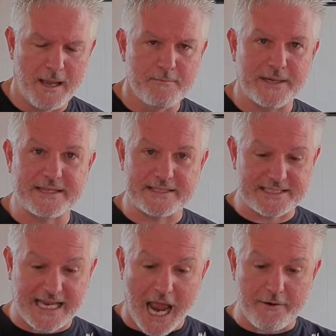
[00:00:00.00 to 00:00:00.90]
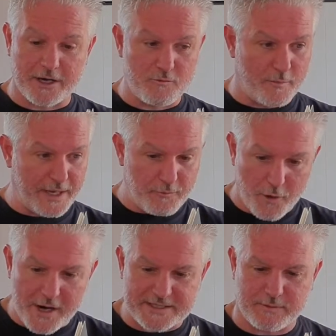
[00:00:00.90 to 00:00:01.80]
"But the scarring will be
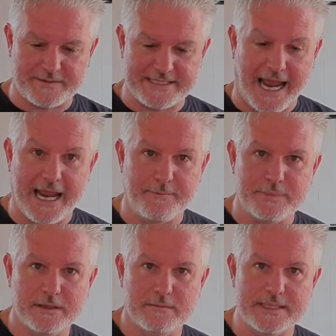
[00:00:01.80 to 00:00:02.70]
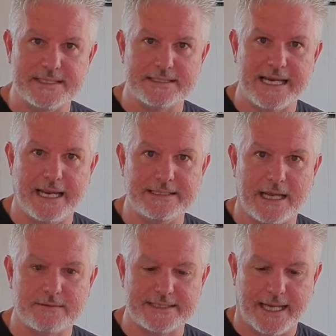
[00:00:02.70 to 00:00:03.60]
worse with tape," Mrs
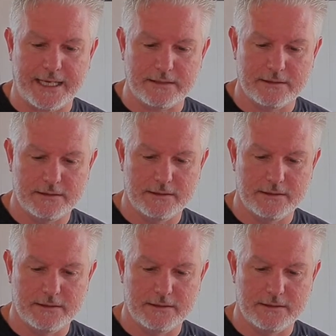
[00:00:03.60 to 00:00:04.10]
Tantal said.